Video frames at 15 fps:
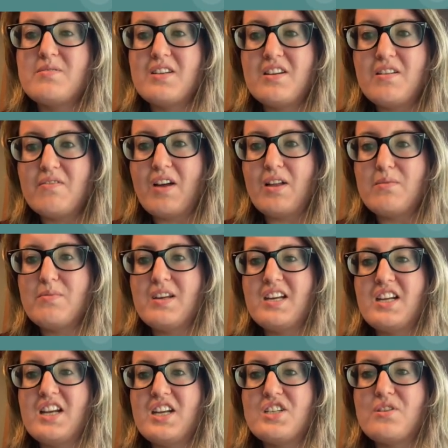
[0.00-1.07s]
in developing a
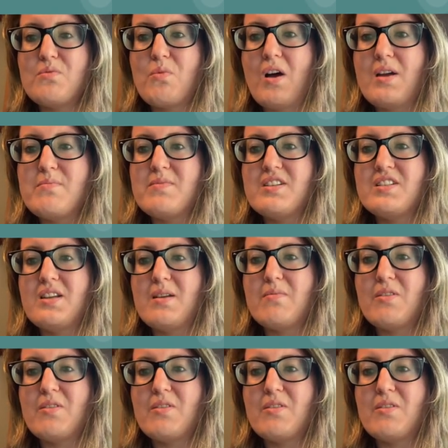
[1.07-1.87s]
nationwide museum